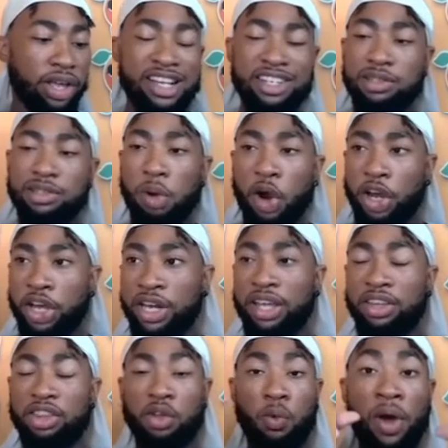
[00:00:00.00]
is
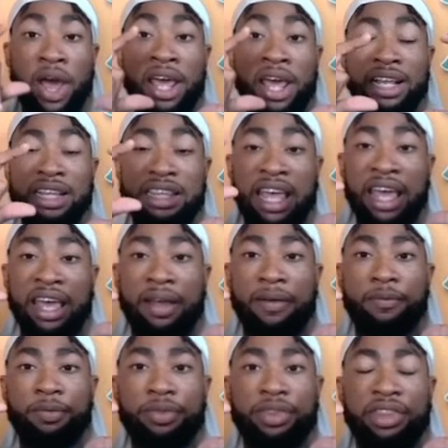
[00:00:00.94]
marketing. The way that
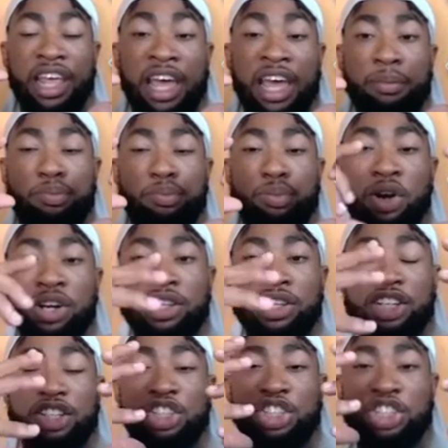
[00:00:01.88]
they put
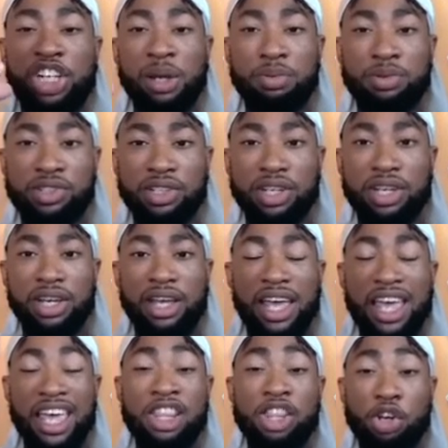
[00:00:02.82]
the chips
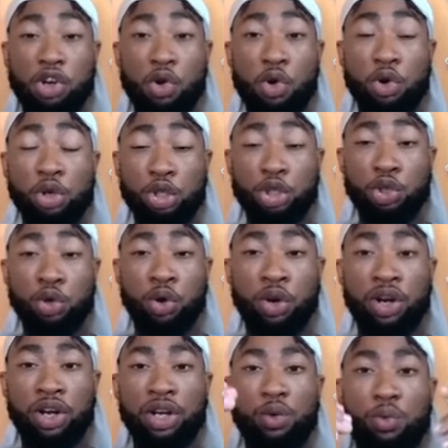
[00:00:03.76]
in the corner
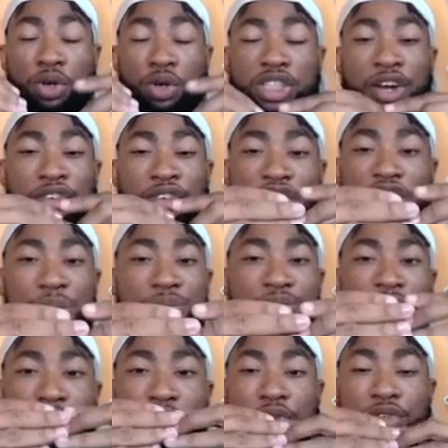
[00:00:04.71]
store, whichever chips
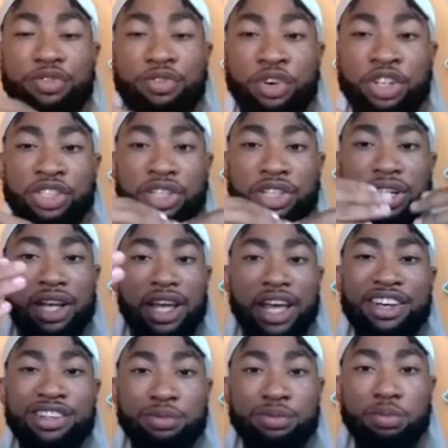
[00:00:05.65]
they put first,
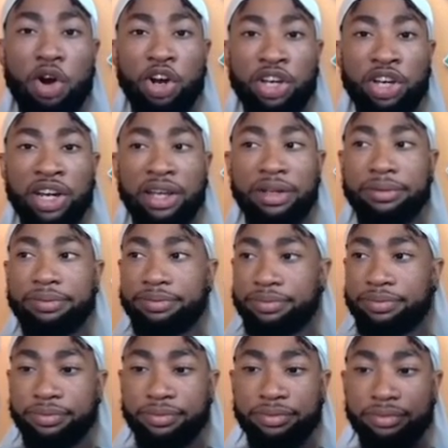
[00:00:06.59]
is marketing.
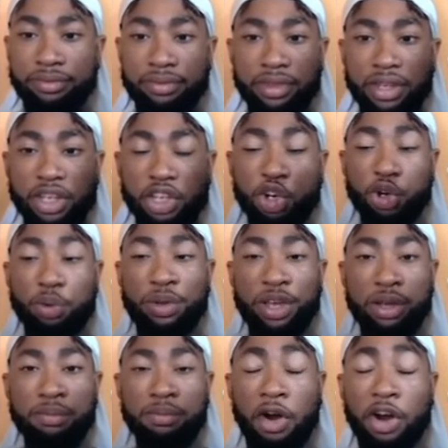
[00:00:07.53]
You're
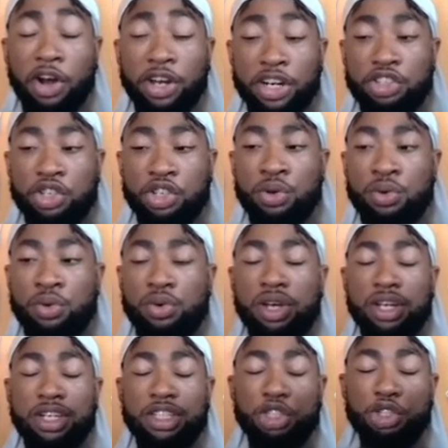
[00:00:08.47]
being marketed to
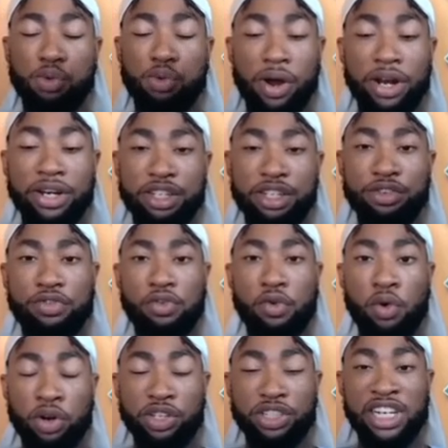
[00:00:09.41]

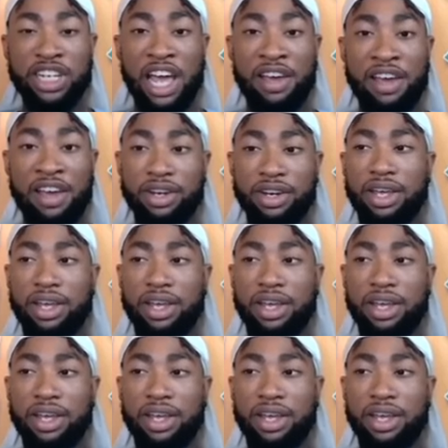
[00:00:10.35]
24/7.